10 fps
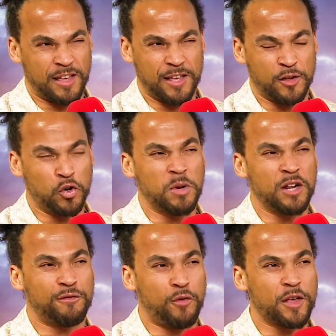Is it
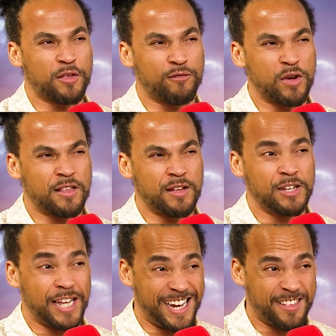normally the voice of
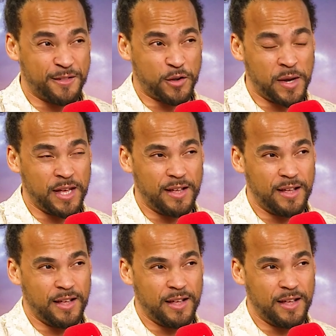reason? Do you listen to it?